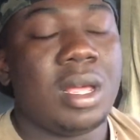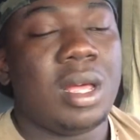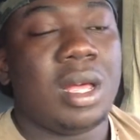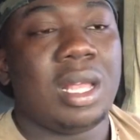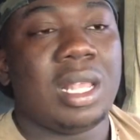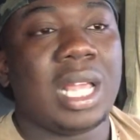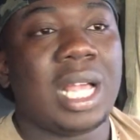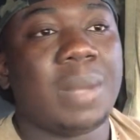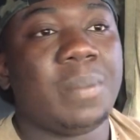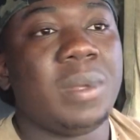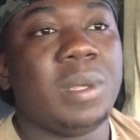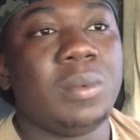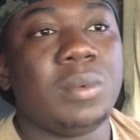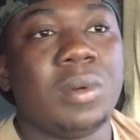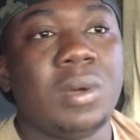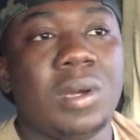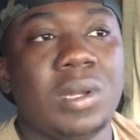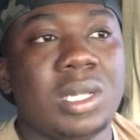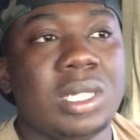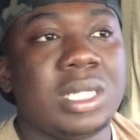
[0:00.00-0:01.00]
A lot of people are
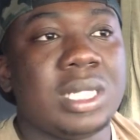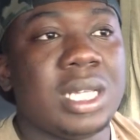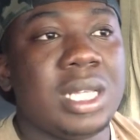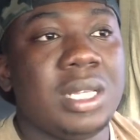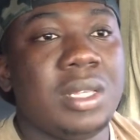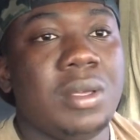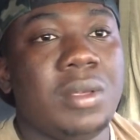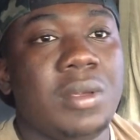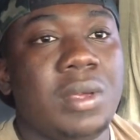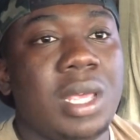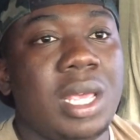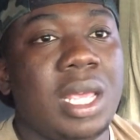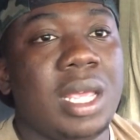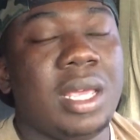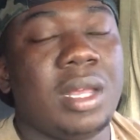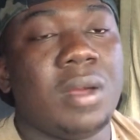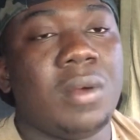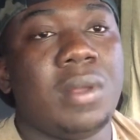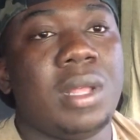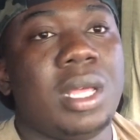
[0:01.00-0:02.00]
gonna tell you can't get
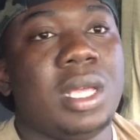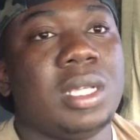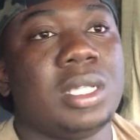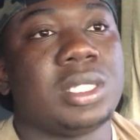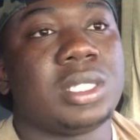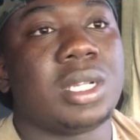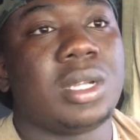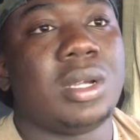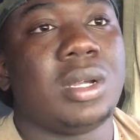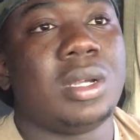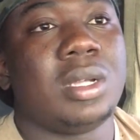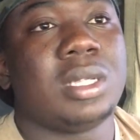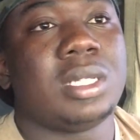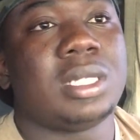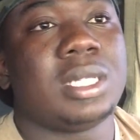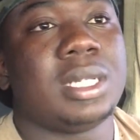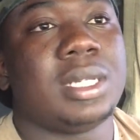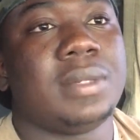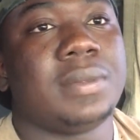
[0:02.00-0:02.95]
on their insurance, and